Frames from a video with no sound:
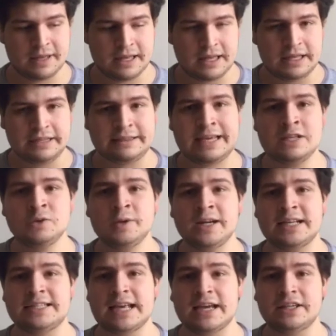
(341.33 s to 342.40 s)
things wouldn't
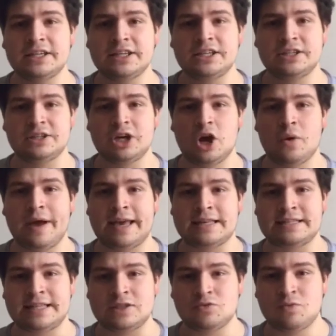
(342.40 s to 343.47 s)
exactly go as
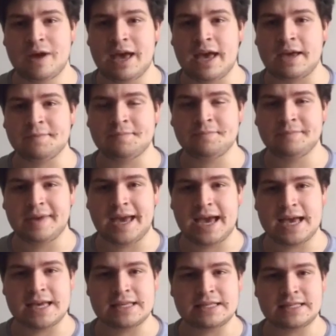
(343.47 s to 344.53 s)
his way,
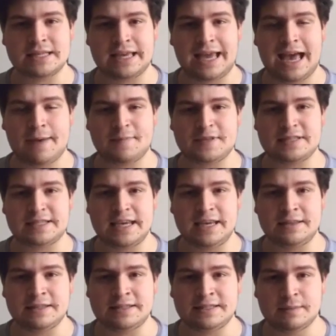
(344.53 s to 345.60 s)
as it happens
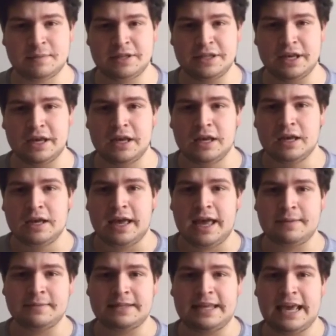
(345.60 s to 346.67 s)
in some of the
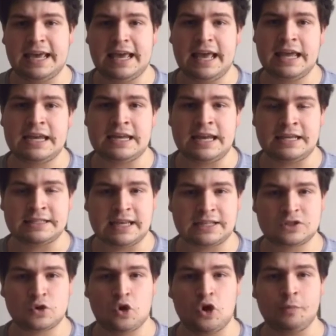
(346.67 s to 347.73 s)
MK endings like
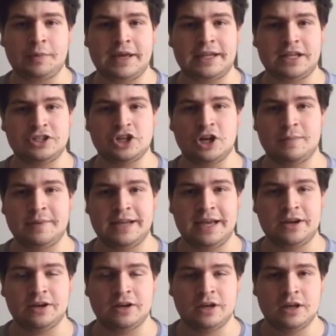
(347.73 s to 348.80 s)
Scorpion and
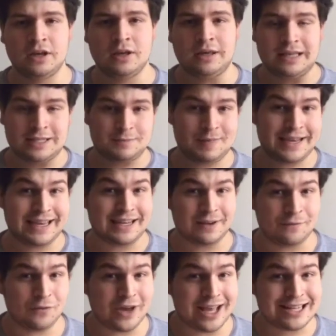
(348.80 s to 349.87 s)
Terminator. Speaking
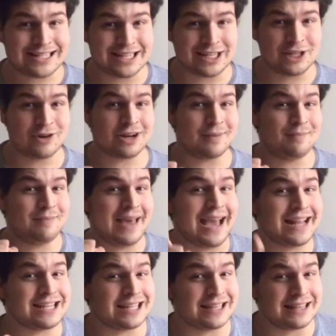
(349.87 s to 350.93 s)
of which, you can
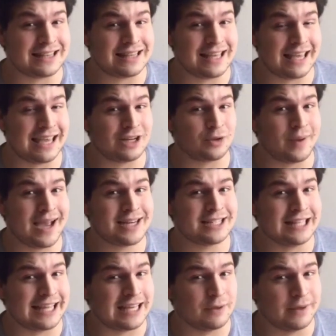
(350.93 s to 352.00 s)
imagine the interaction
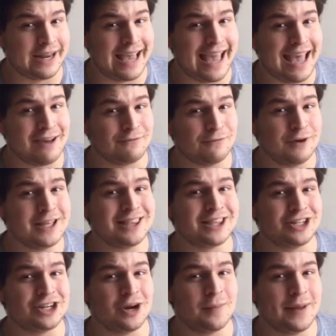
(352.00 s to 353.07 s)
that he would have with the
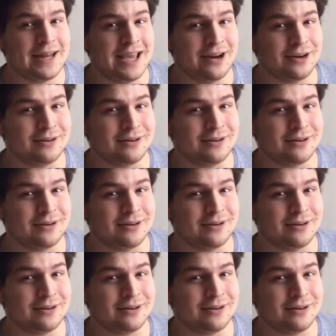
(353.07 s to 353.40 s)
Terminator.